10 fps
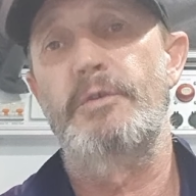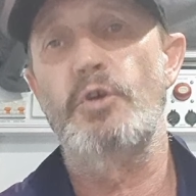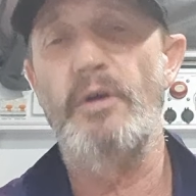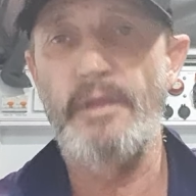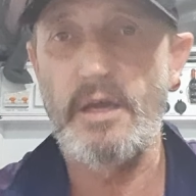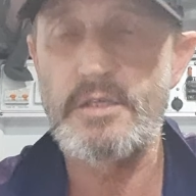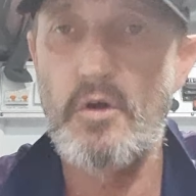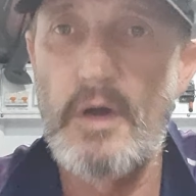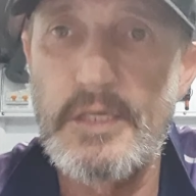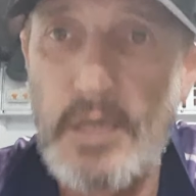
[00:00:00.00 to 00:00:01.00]
Join those
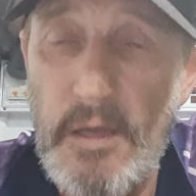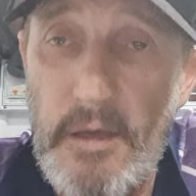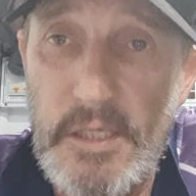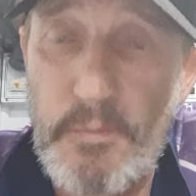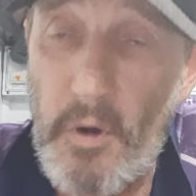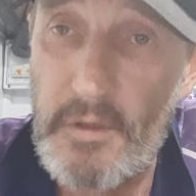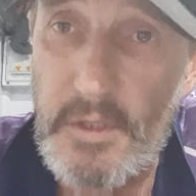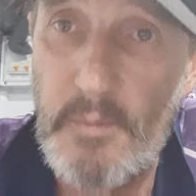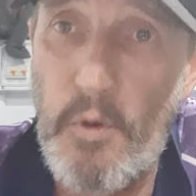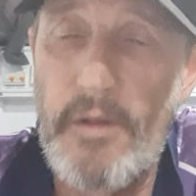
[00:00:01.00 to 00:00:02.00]
guys. It's
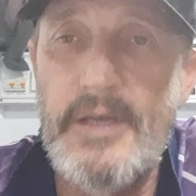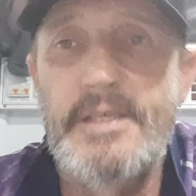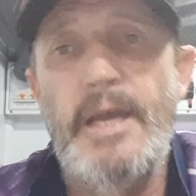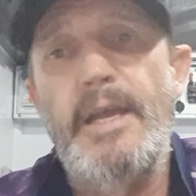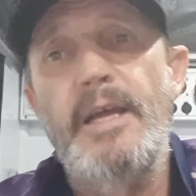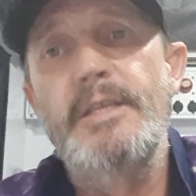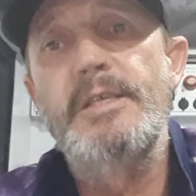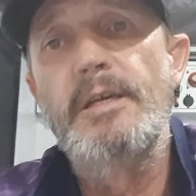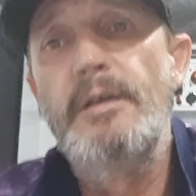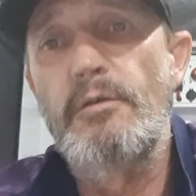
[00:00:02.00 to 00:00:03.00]
monitored by their tech
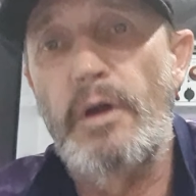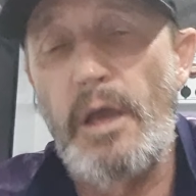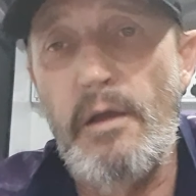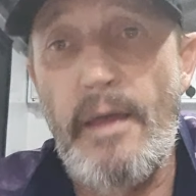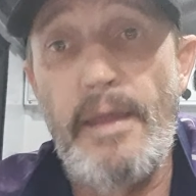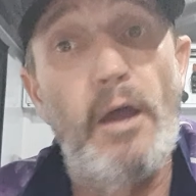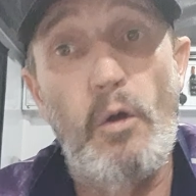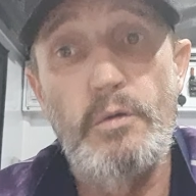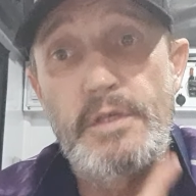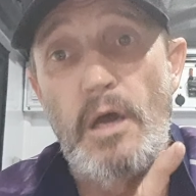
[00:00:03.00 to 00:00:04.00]
heads, right? And they
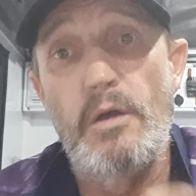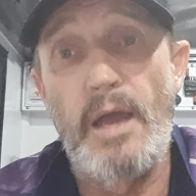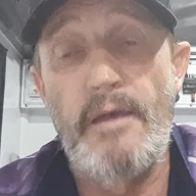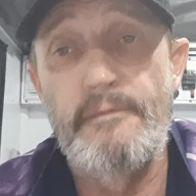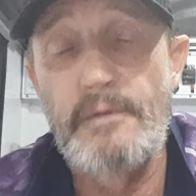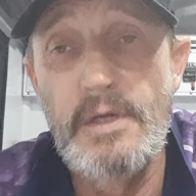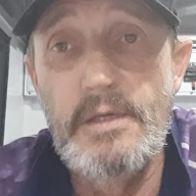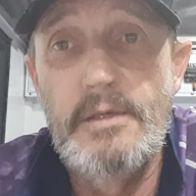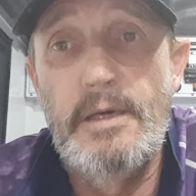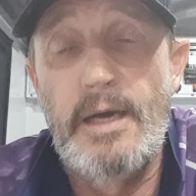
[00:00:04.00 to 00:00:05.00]
also have
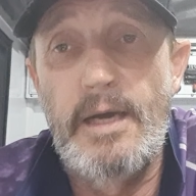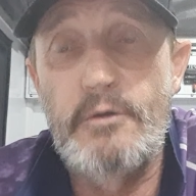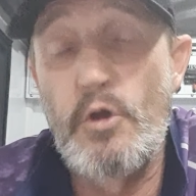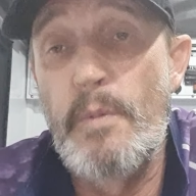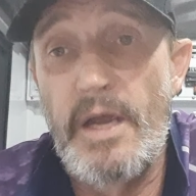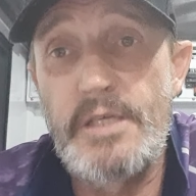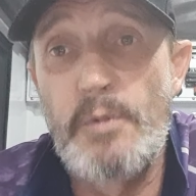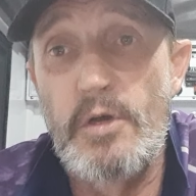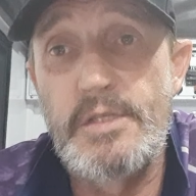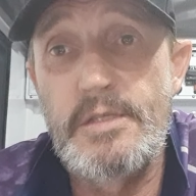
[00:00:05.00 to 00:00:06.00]
group
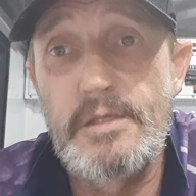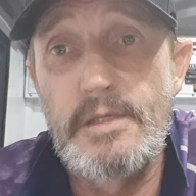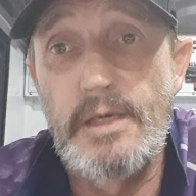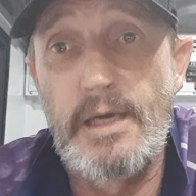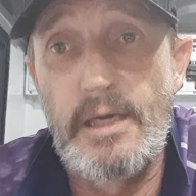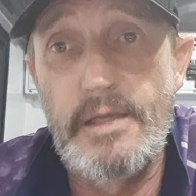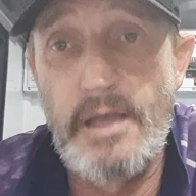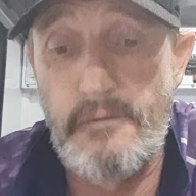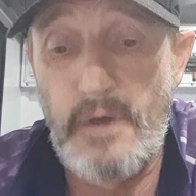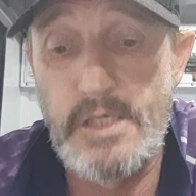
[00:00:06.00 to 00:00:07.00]
experts in
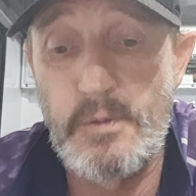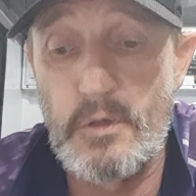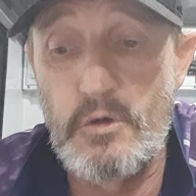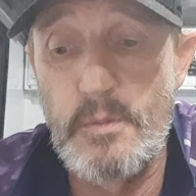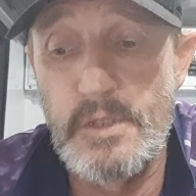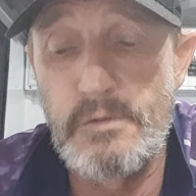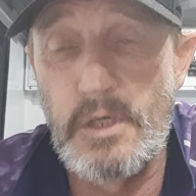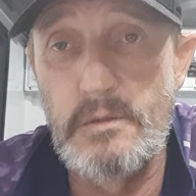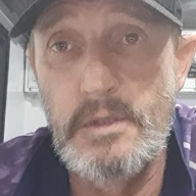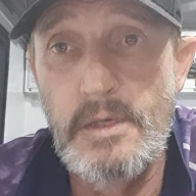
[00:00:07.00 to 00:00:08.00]
that Facebook group as
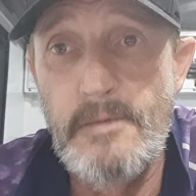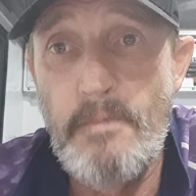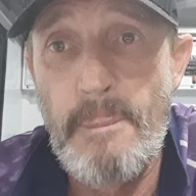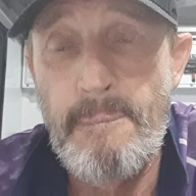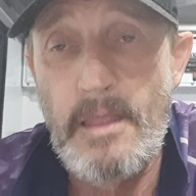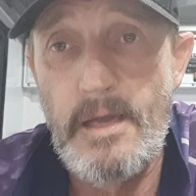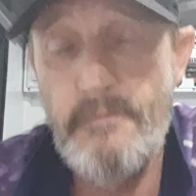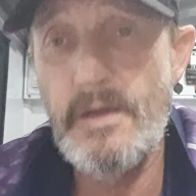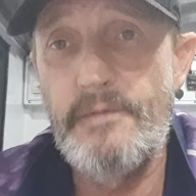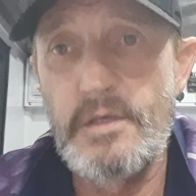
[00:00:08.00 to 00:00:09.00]
well.
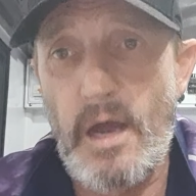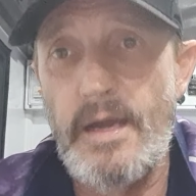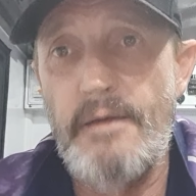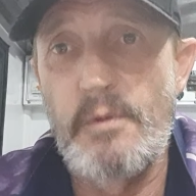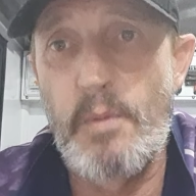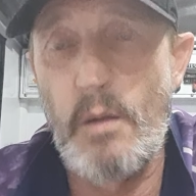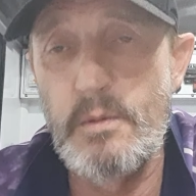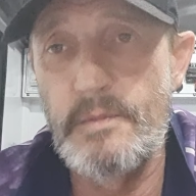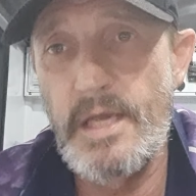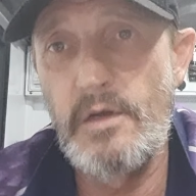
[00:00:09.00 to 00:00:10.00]
Even if you don't have a
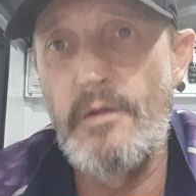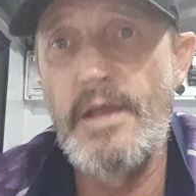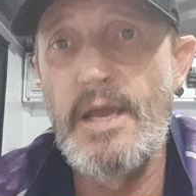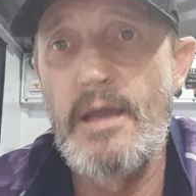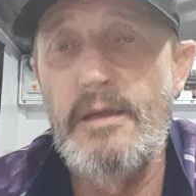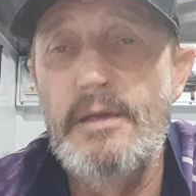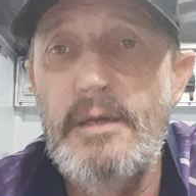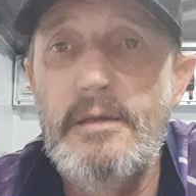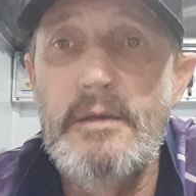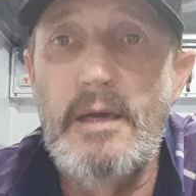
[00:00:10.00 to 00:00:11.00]
problem, get on there,
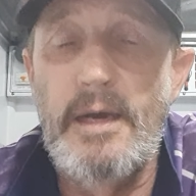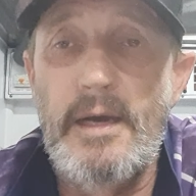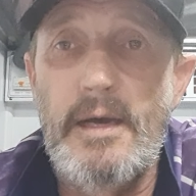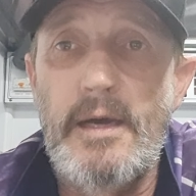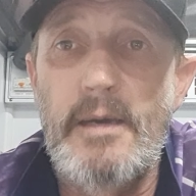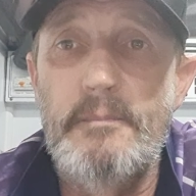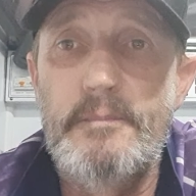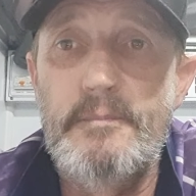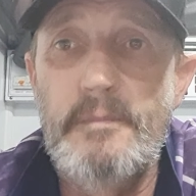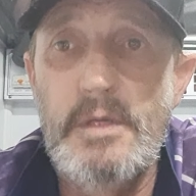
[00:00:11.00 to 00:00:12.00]

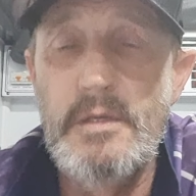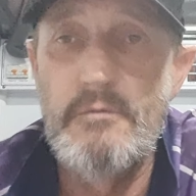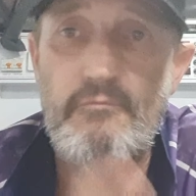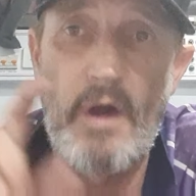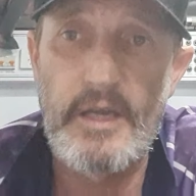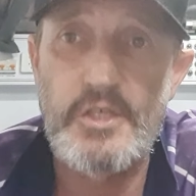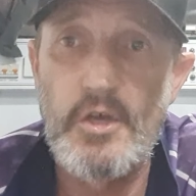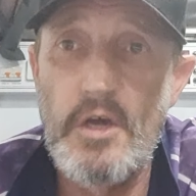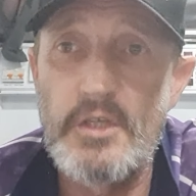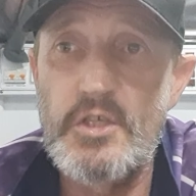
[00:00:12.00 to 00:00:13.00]
run a
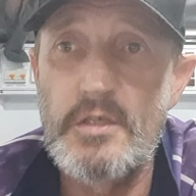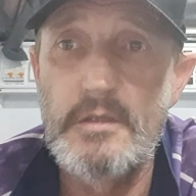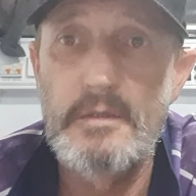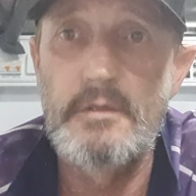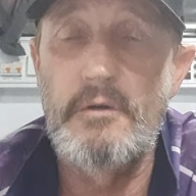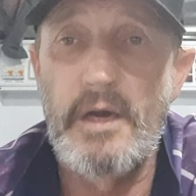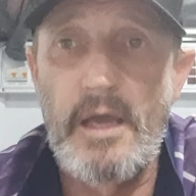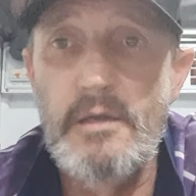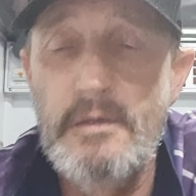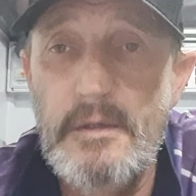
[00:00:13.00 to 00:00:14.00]
search, righto.